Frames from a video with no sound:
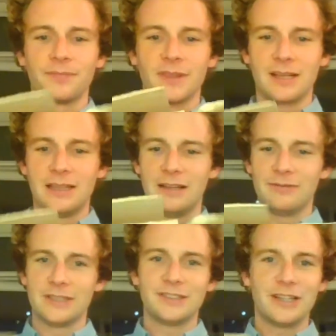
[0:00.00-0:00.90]
Lovely
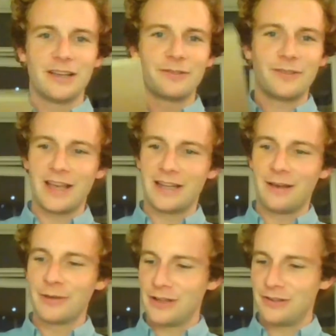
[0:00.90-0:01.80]
stuff. And I'm going
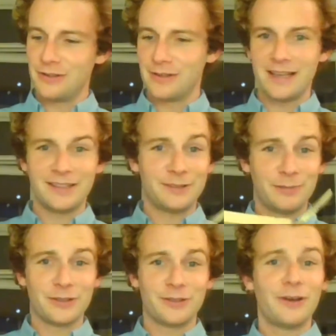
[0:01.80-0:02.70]
to do this
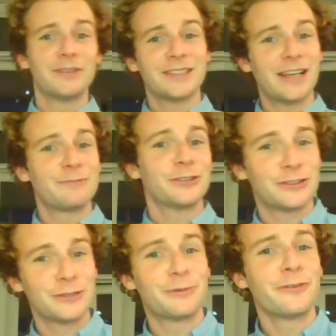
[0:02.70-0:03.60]
because obviously I'm such a
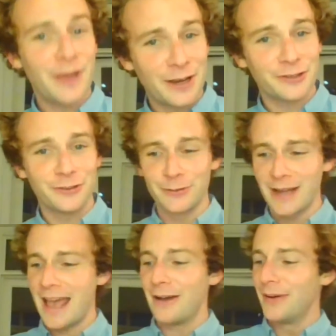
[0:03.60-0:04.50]
professional
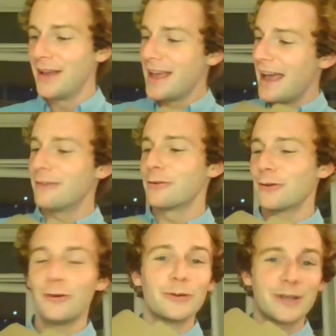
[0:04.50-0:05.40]
now at
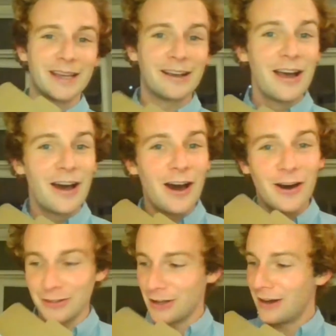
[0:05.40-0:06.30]
recording on
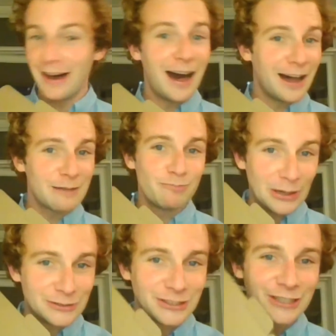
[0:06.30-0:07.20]
our high
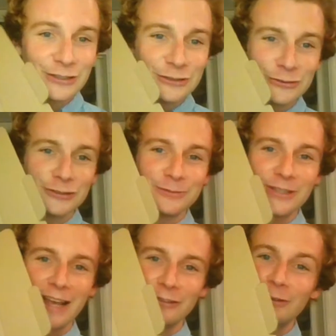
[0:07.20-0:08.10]
budget YouTube
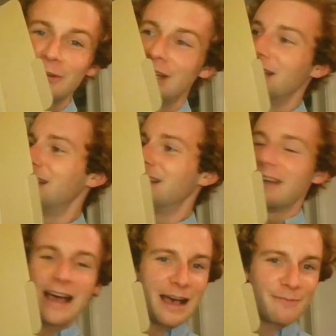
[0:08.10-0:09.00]
channel.
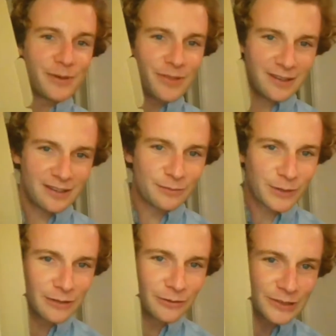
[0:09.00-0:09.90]
But this is what it
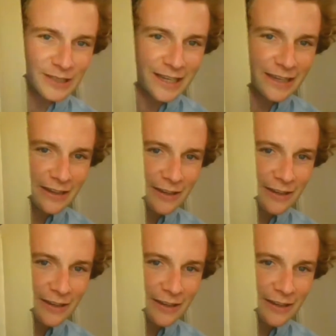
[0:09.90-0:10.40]
looks like